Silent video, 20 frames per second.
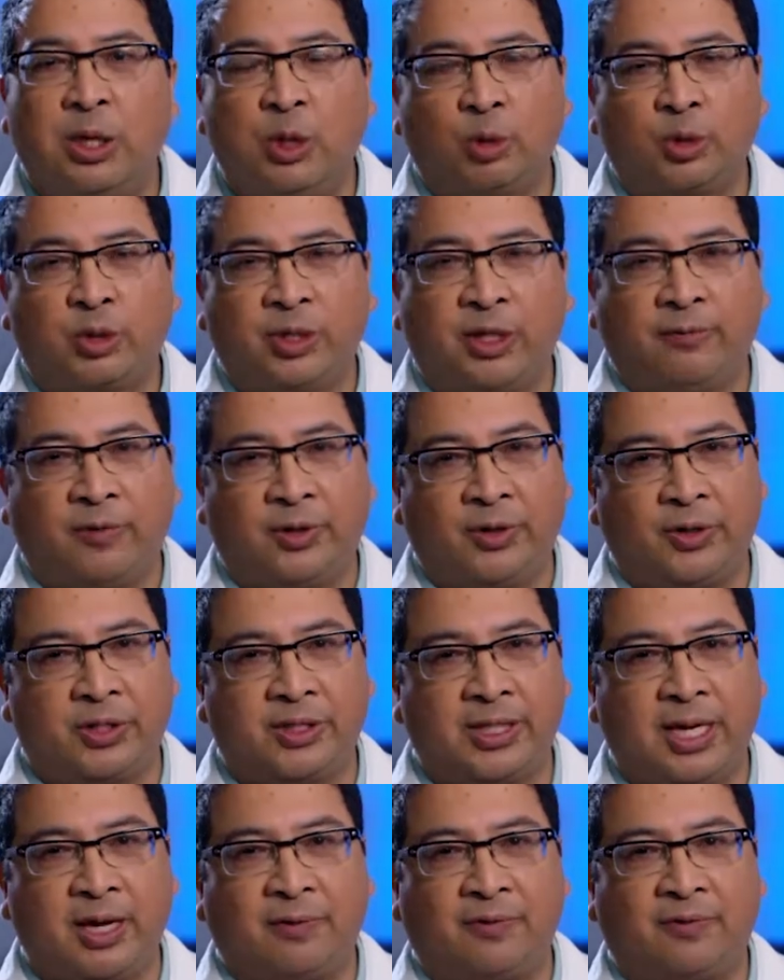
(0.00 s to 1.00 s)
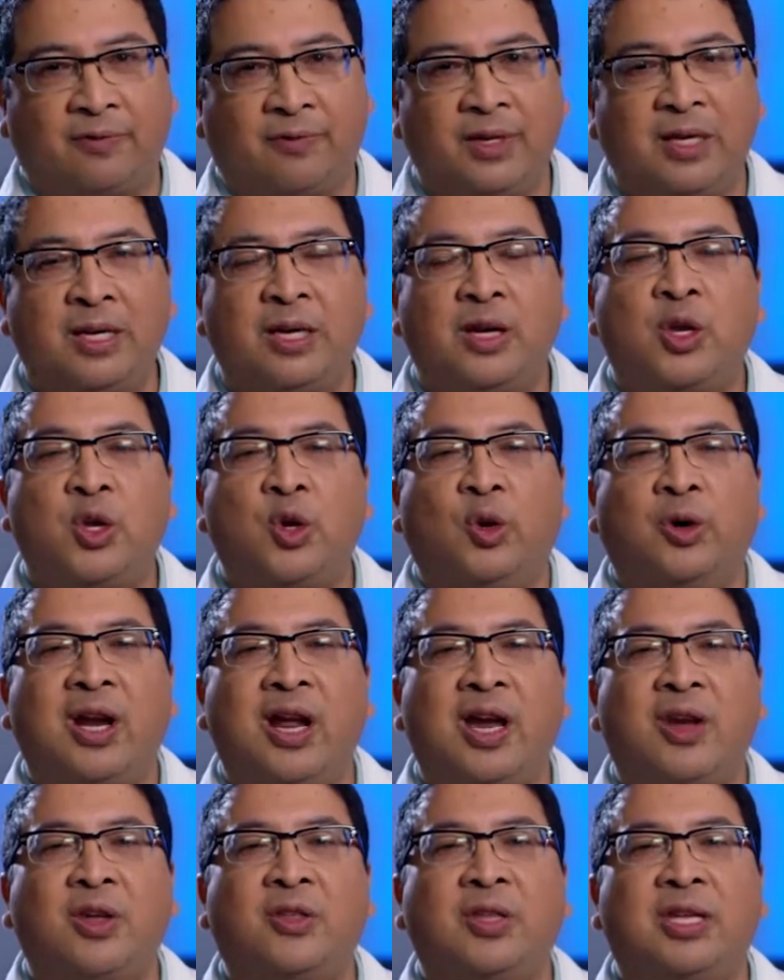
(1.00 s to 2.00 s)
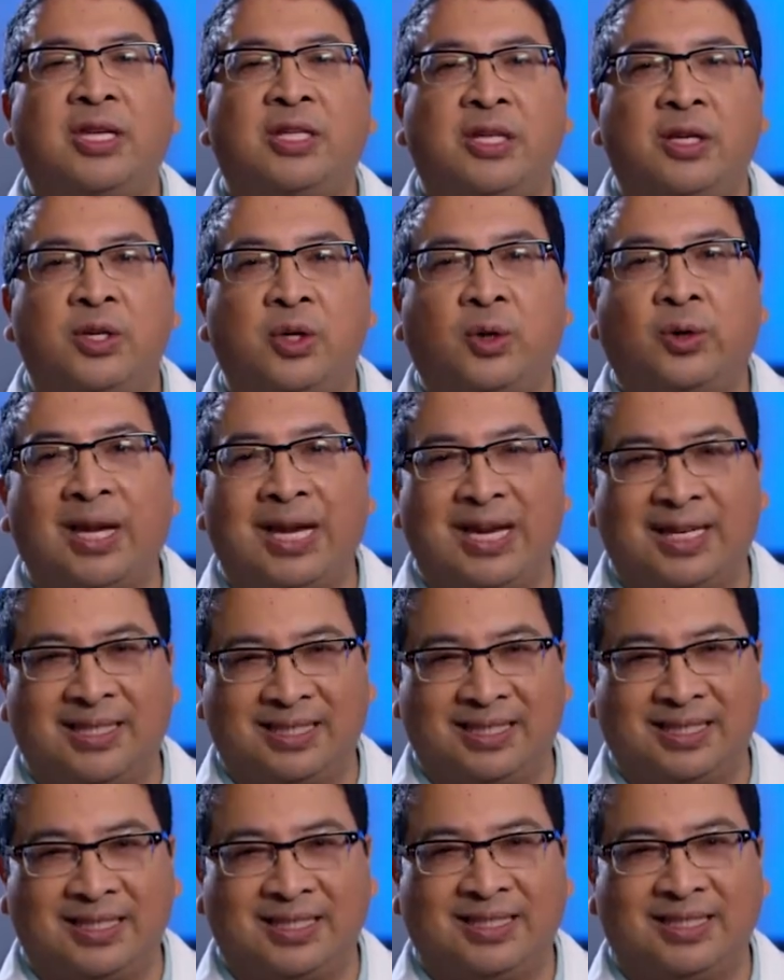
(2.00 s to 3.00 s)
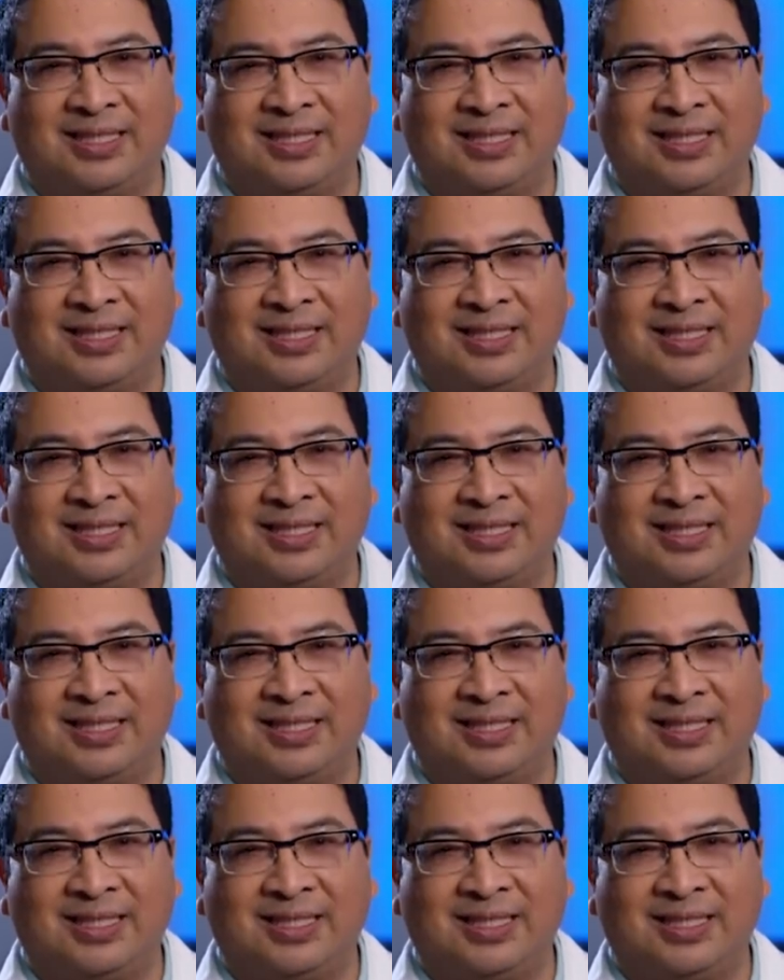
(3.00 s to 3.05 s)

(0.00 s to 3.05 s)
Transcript: You'll see for yourself. Your health is in your hands.